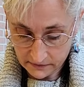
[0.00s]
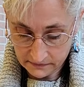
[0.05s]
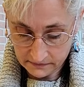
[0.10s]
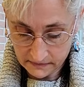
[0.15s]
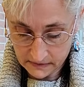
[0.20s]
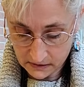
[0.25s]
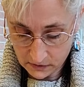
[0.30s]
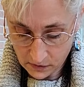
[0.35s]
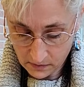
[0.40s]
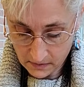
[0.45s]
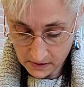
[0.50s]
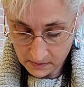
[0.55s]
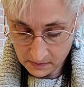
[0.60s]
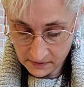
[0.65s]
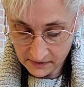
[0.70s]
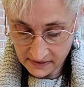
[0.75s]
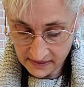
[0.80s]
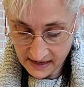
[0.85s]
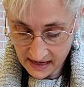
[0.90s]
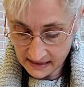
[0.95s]
So I'm gonna
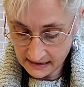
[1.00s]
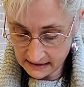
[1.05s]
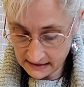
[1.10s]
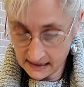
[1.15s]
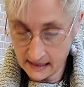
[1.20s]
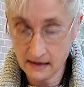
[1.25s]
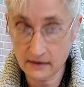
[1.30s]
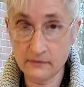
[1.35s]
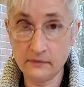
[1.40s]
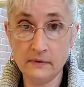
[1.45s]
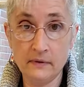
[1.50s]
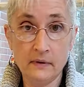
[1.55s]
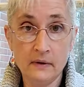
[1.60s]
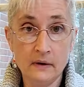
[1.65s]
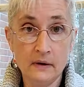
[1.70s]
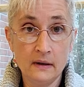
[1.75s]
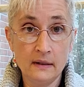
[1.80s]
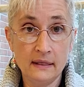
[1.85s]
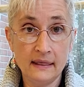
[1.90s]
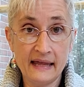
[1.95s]
put that down
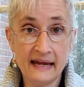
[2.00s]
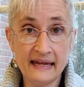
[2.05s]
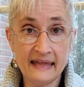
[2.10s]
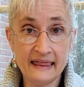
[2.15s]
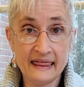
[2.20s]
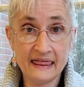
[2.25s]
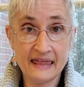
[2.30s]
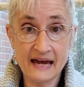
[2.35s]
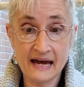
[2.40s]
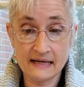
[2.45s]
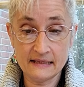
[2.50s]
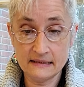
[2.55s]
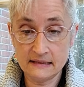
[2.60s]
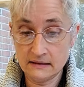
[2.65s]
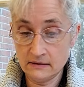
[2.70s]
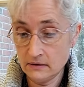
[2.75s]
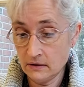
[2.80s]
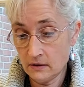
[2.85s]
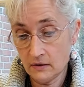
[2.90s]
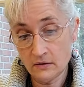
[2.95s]
like that.
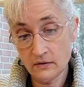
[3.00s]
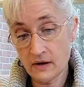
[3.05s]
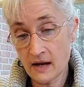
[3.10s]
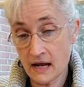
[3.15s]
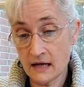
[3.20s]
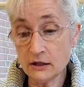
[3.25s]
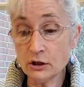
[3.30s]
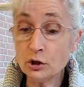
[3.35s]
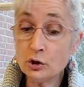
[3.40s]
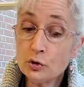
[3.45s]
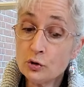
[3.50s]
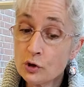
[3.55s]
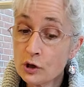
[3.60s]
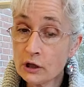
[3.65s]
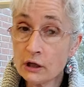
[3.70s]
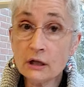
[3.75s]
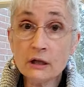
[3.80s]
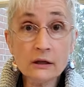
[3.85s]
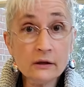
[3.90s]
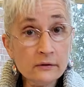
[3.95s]
Okay, you can
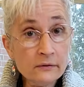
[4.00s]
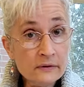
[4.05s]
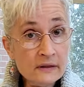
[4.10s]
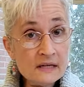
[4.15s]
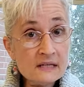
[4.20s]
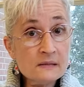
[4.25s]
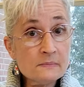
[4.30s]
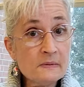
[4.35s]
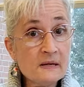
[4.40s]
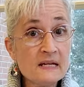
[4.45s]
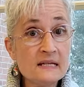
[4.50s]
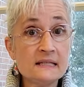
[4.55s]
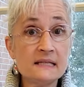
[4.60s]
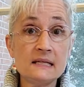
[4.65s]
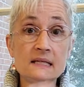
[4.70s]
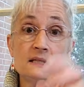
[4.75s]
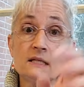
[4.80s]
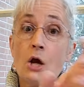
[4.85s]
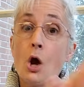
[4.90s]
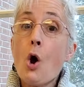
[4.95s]
glue this
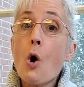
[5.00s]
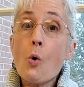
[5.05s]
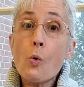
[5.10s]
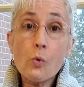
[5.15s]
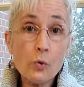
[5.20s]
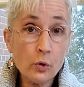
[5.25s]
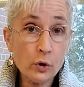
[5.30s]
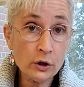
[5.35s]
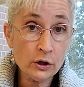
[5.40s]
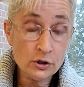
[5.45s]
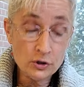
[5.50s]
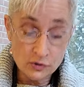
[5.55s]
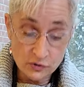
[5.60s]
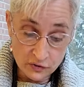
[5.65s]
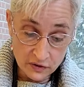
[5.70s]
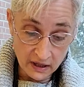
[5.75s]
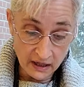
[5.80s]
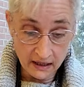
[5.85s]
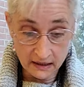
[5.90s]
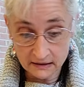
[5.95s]
pieces or you
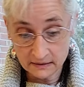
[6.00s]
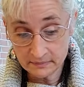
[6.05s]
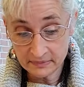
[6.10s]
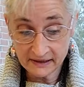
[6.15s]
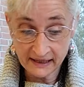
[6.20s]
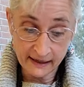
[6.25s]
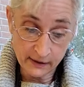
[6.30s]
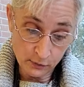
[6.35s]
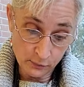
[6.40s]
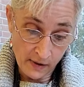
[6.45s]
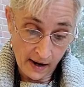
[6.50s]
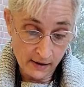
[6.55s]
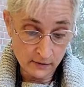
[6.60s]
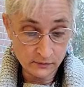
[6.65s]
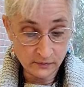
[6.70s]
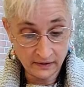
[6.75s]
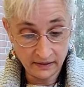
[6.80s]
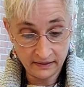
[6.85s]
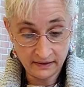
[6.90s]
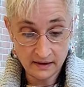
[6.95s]
can play around
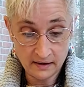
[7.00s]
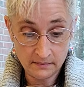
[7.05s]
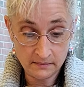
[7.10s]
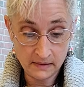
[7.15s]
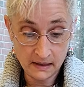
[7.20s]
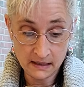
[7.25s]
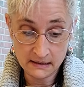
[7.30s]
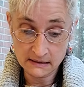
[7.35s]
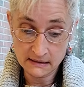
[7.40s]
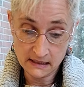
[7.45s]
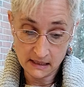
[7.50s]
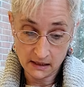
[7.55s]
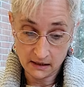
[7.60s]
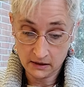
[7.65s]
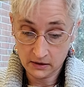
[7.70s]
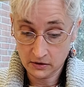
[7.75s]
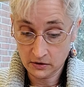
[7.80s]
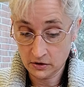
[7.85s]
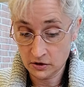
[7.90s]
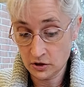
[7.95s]
with them
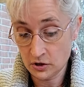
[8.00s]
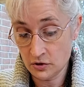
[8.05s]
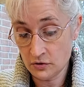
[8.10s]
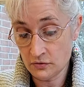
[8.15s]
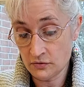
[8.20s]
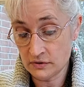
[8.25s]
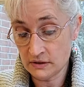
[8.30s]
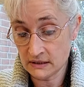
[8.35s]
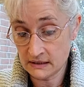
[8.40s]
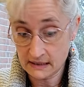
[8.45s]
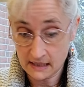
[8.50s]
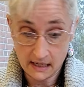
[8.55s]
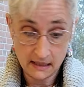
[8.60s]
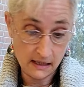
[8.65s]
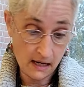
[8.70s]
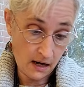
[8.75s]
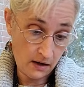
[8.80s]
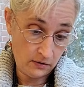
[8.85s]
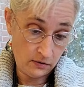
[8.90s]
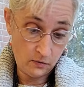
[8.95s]
until you decide
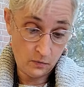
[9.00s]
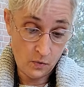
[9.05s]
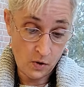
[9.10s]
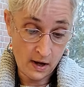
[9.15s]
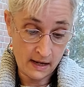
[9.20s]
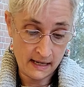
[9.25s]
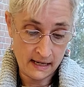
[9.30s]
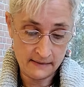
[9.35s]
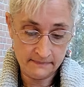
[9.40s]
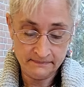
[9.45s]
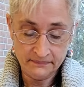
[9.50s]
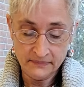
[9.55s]
how you want it.